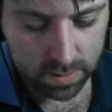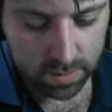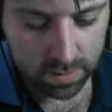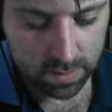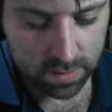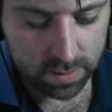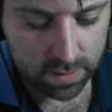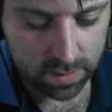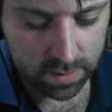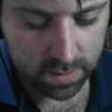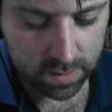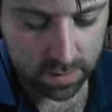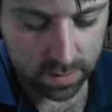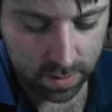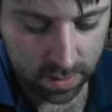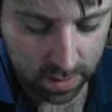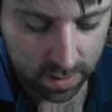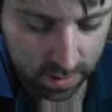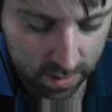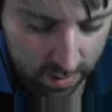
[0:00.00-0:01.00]

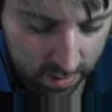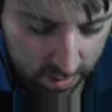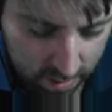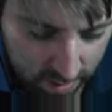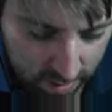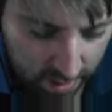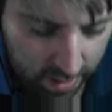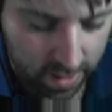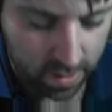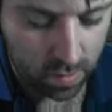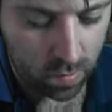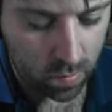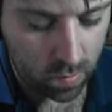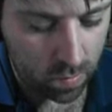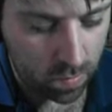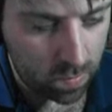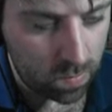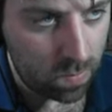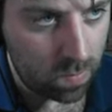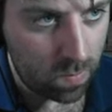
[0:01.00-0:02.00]

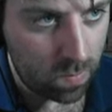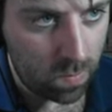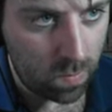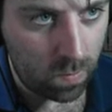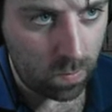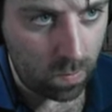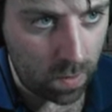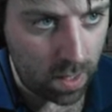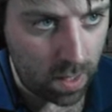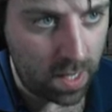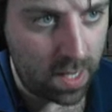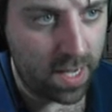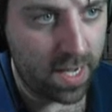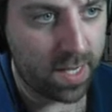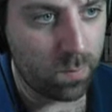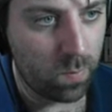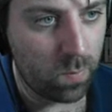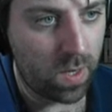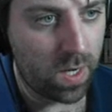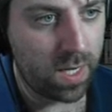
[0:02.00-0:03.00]
scale
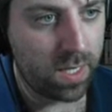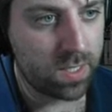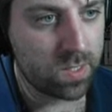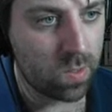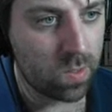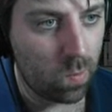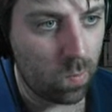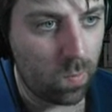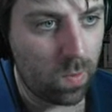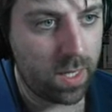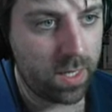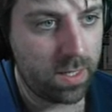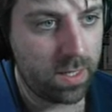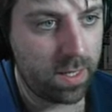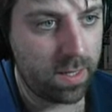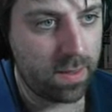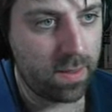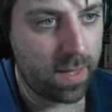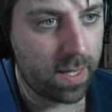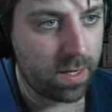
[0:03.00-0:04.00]
Y minus 1,
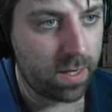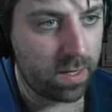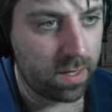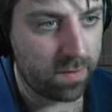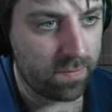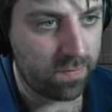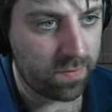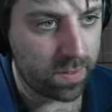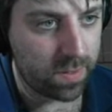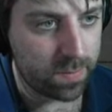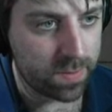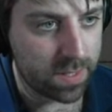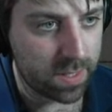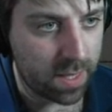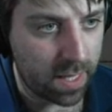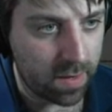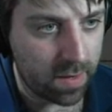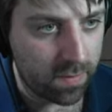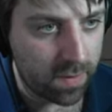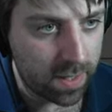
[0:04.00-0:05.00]
and then that kind of flips
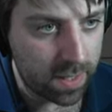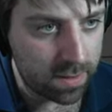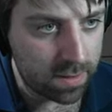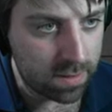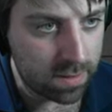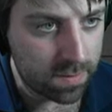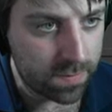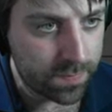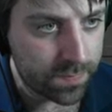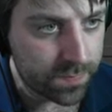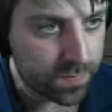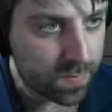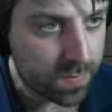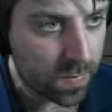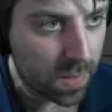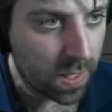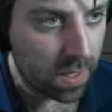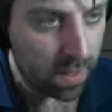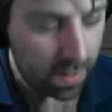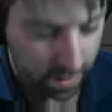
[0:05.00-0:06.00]
that around.
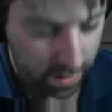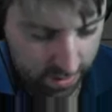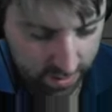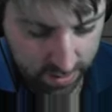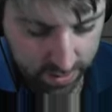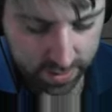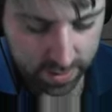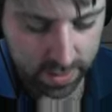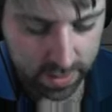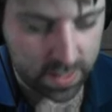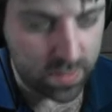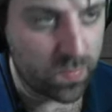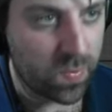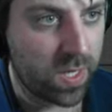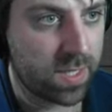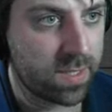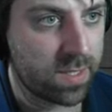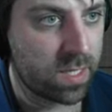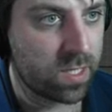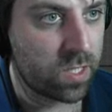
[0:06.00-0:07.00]
And this
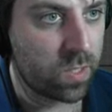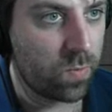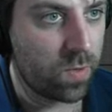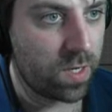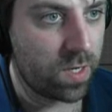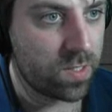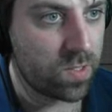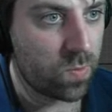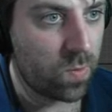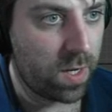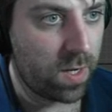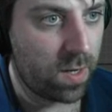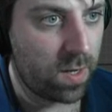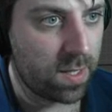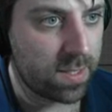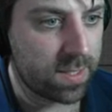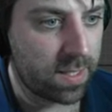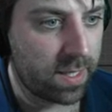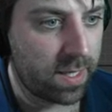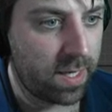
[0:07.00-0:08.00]
piece actually works quite
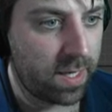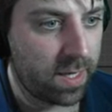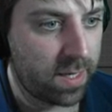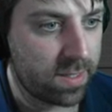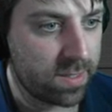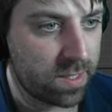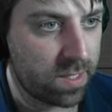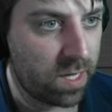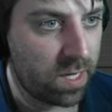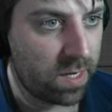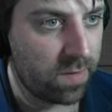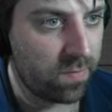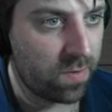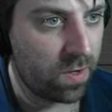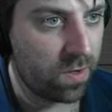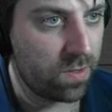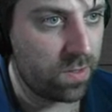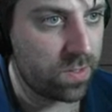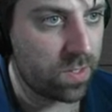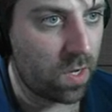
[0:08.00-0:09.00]
nicely here because it kind of
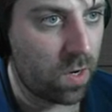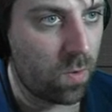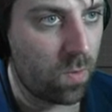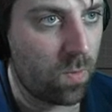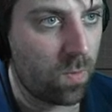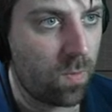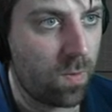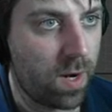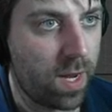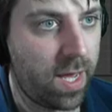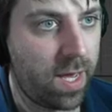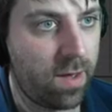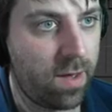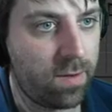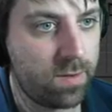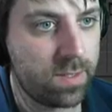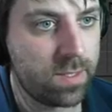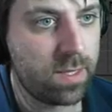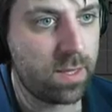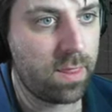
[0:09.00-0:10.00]
goes
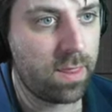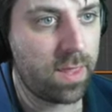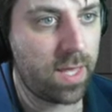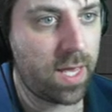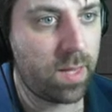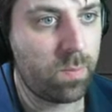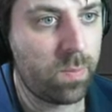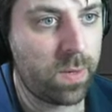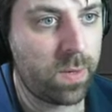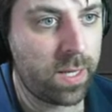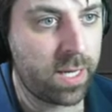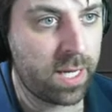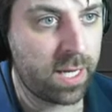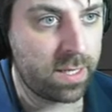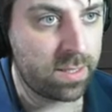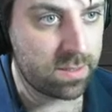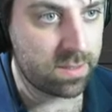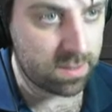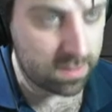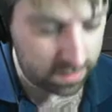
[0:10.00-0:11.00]
around that
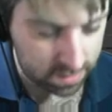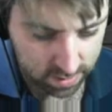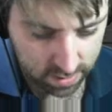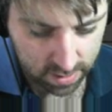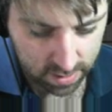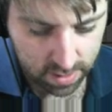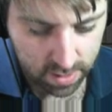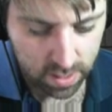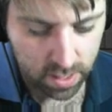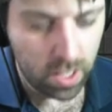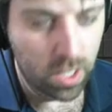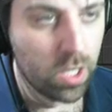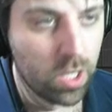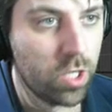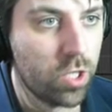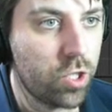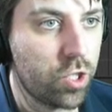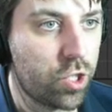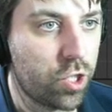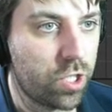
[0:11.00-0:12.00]
piece.
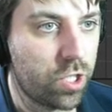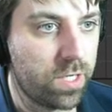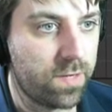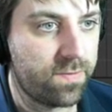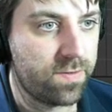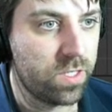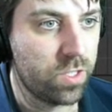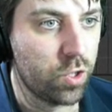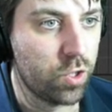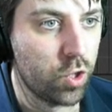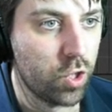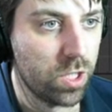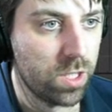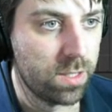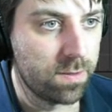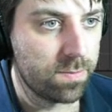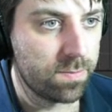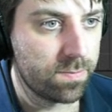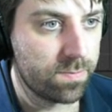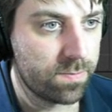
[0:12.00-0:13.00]
Shift D.